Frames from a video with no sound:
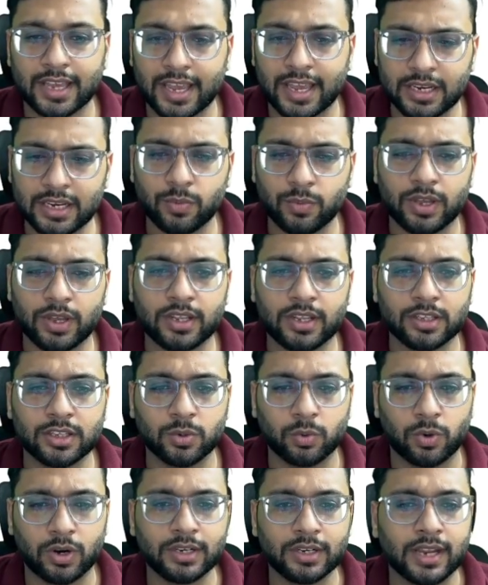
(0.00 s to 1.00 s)
anywhere in the
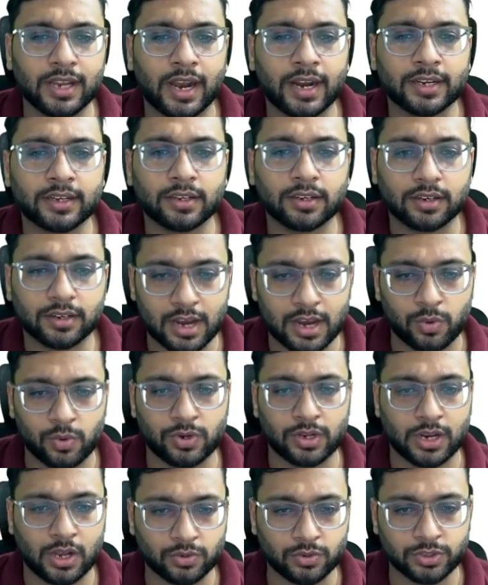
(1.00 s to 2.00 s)
world that cloud
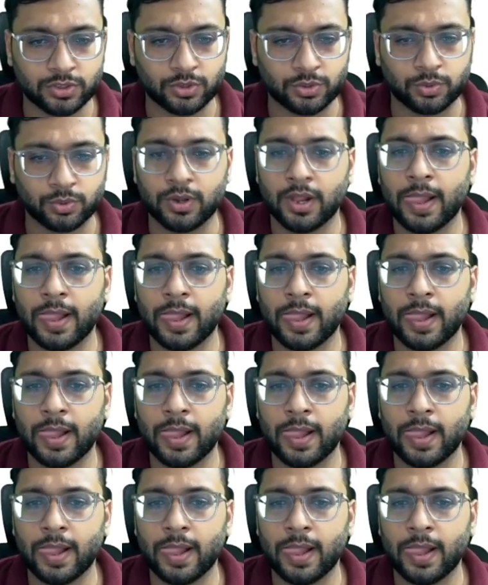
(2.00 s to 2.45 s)
allows you to.